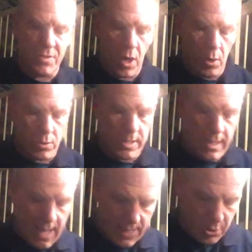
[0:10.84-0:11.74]
told you, the
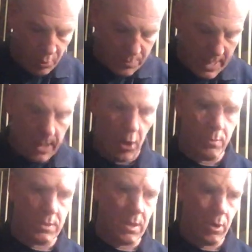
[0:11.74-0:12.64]
last update, I
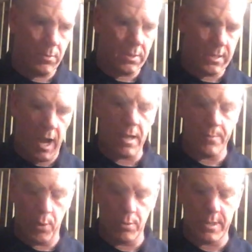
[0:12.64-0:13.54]
was starting the
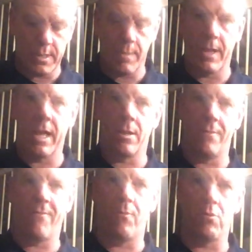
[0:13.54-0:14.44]
bolt system again on the
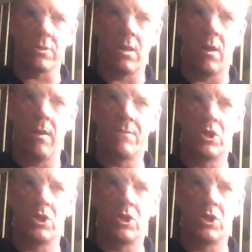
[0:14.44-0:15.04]
1st of